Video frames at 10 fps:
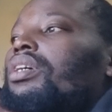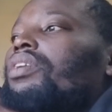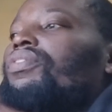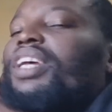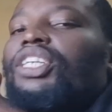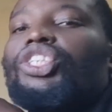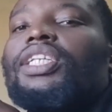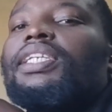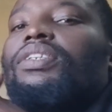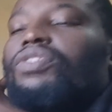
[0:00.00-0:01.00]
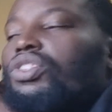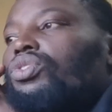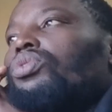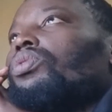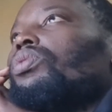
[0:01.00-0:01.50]
fresh leaves.
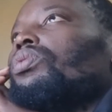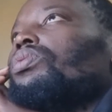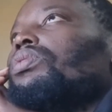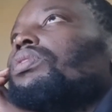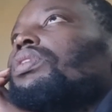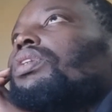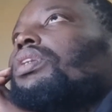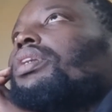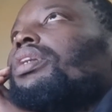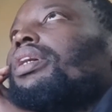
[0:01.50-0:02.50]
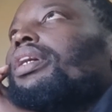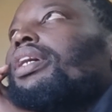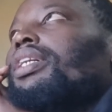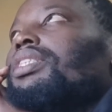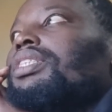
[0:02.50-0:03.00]
So
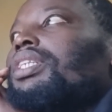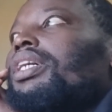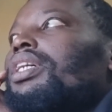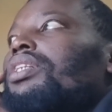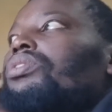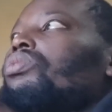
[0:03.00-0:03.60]
I decided